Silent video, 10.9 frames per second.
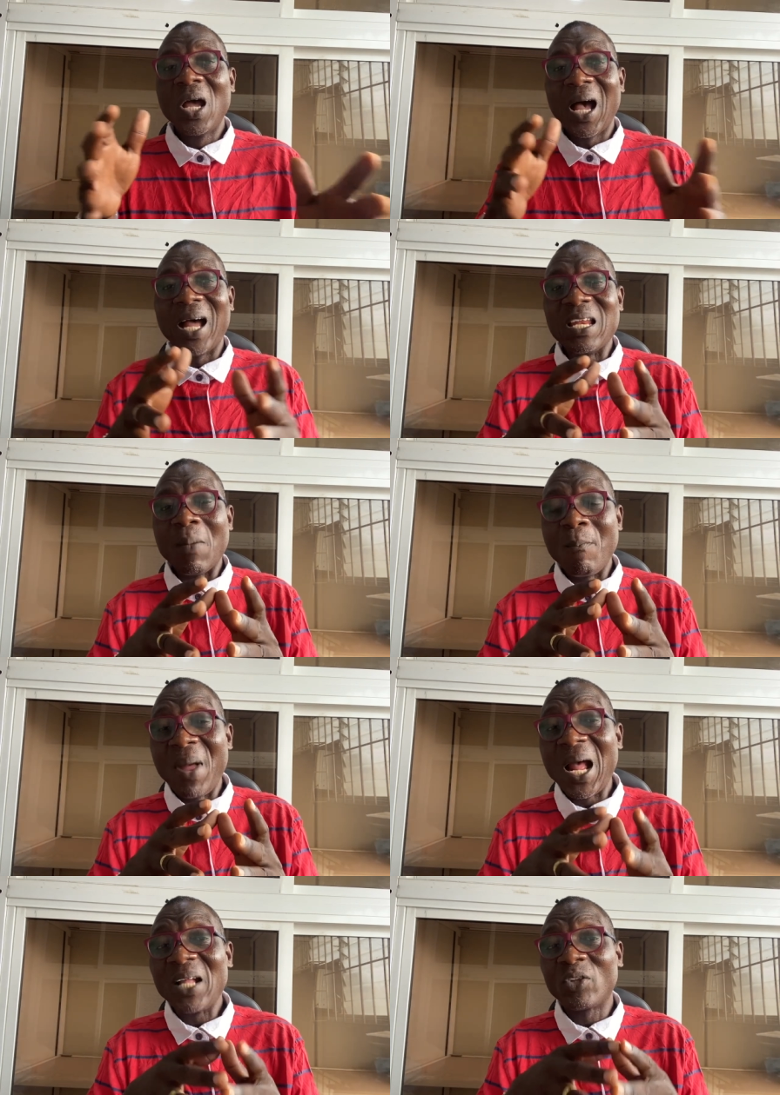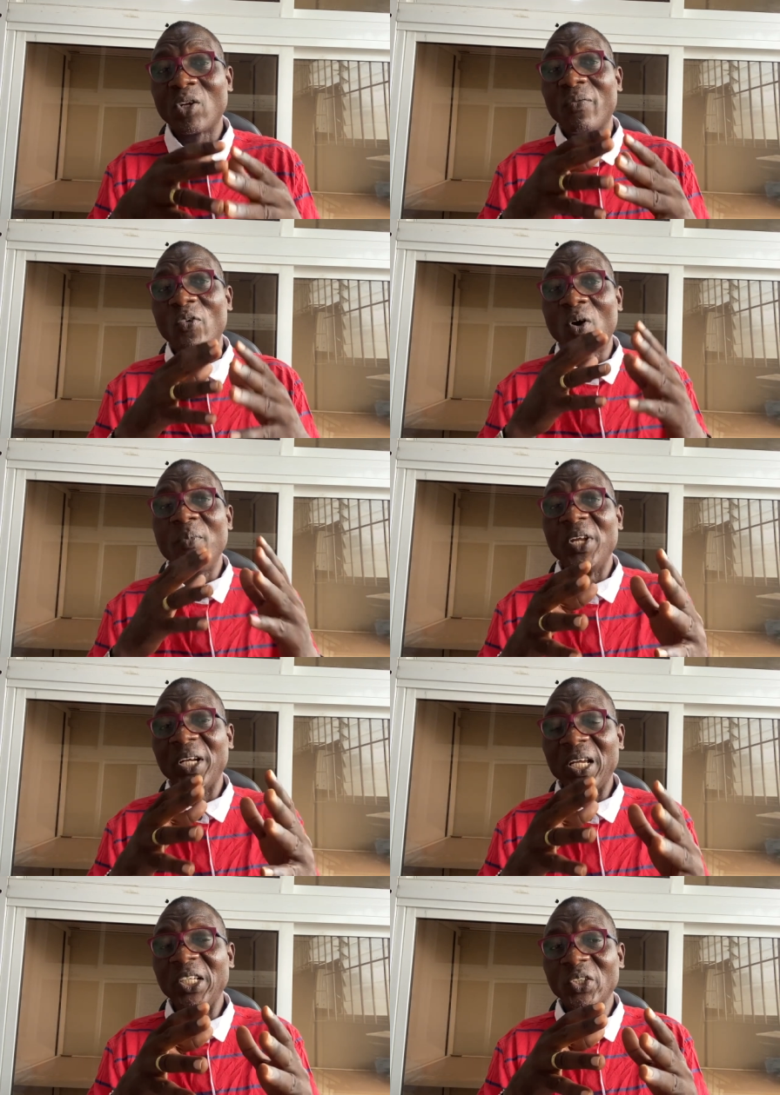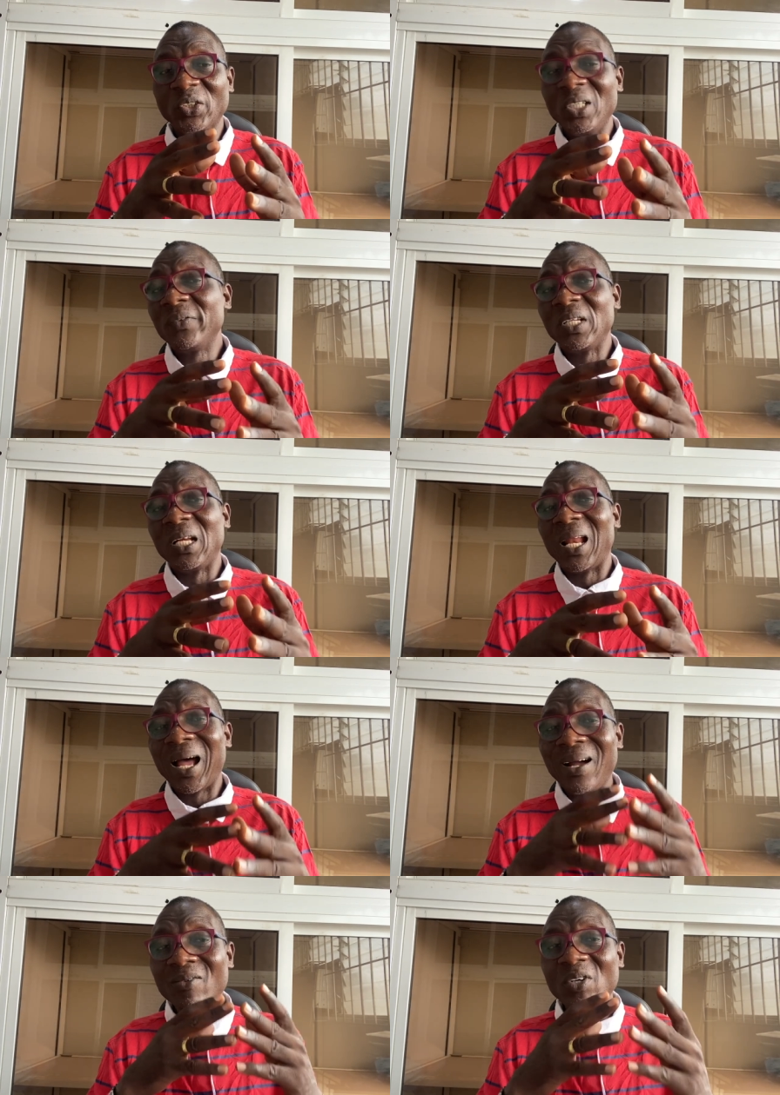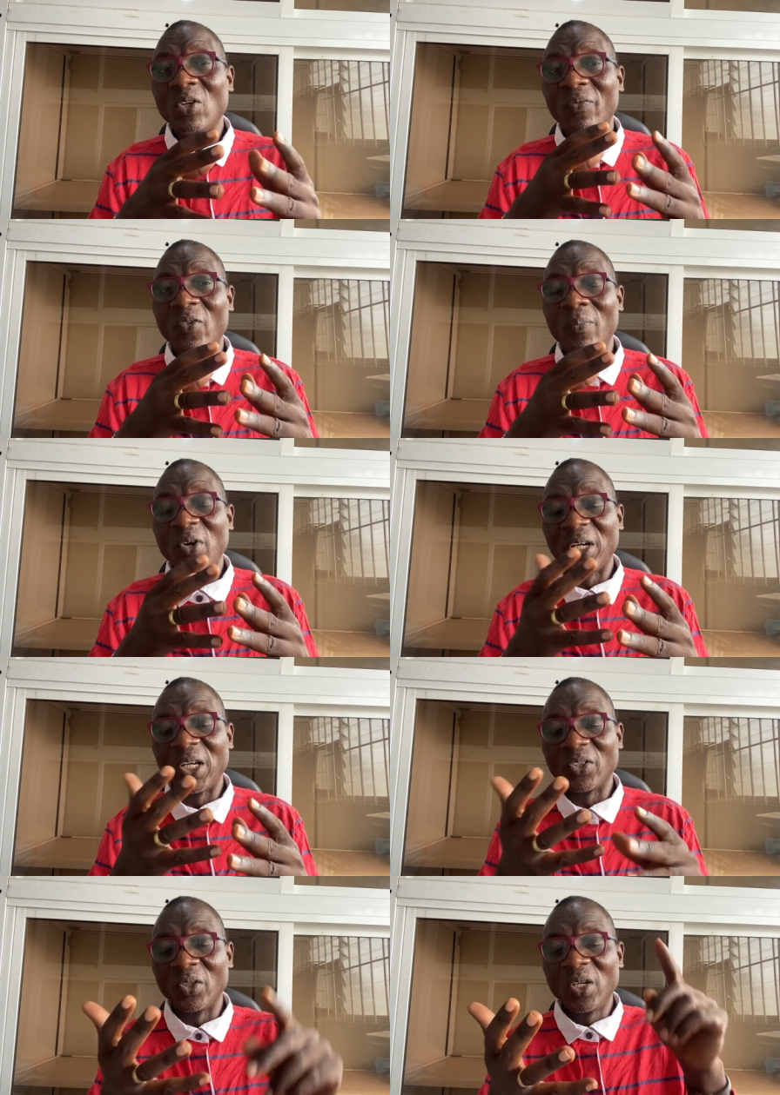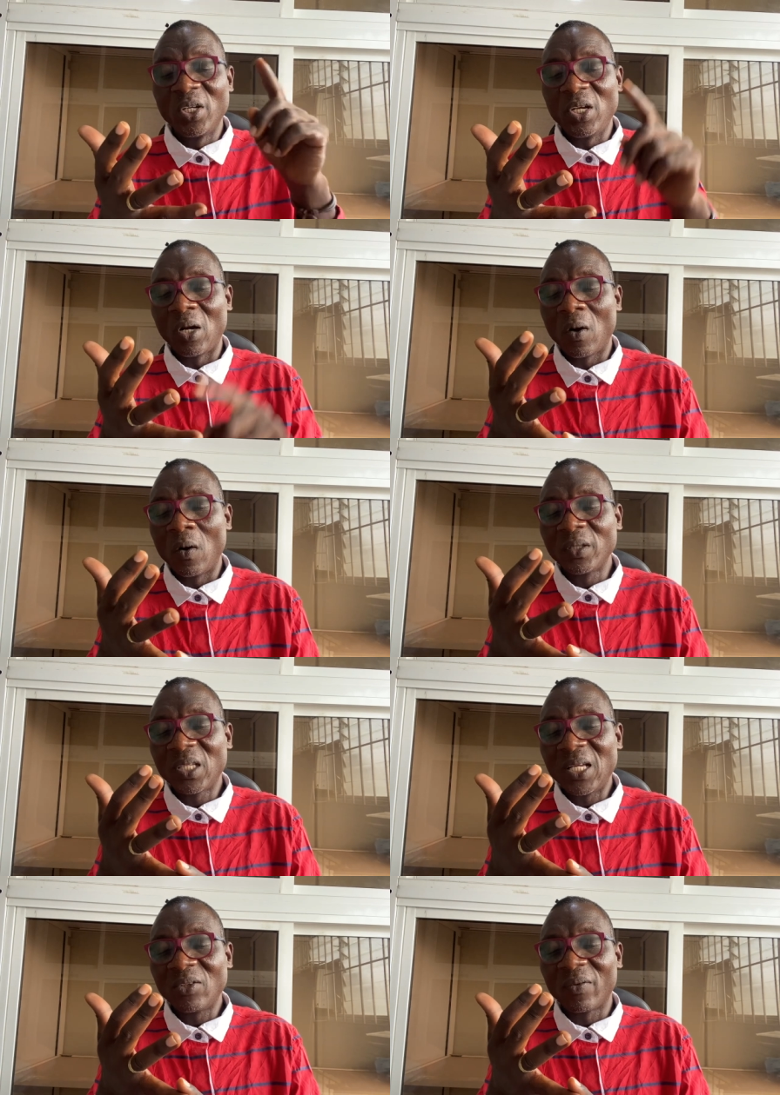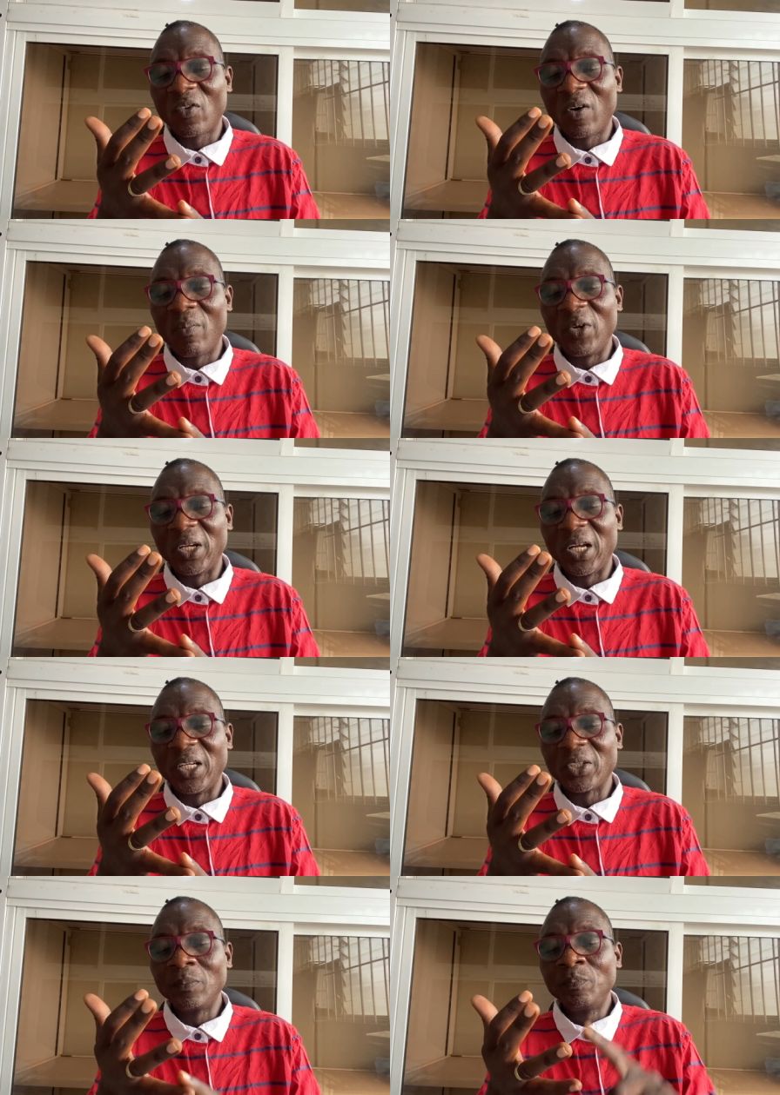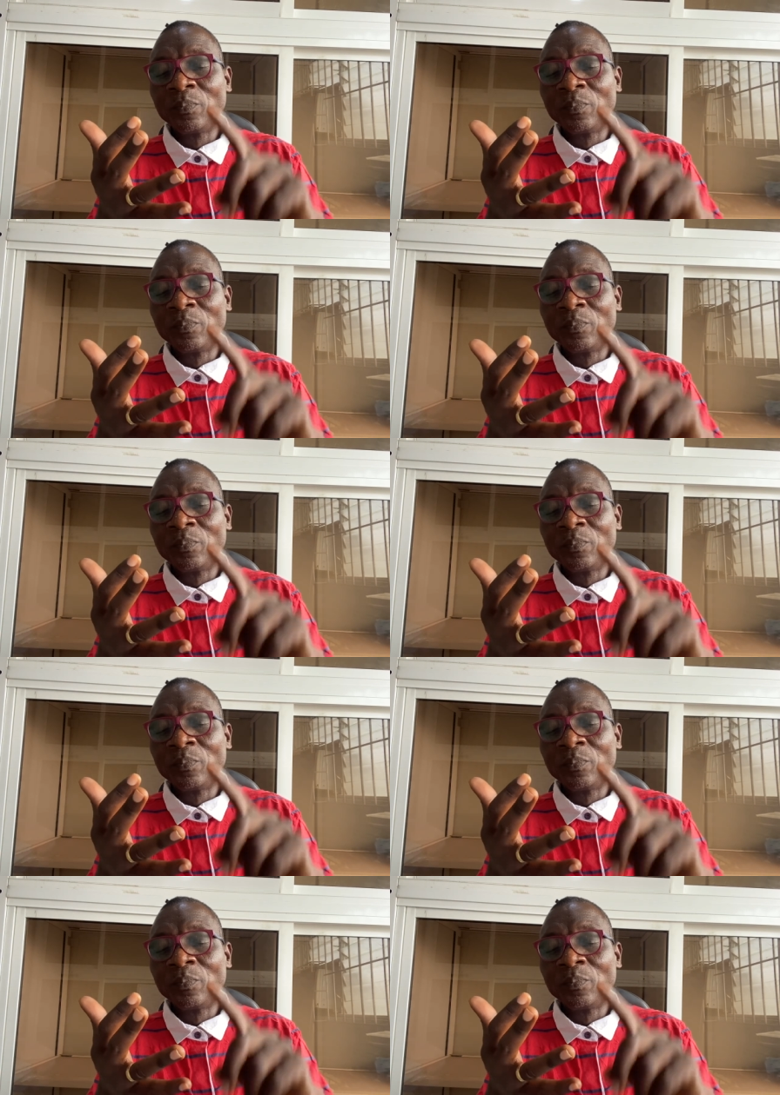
and the method of communication, even the language of communication, the content of communication,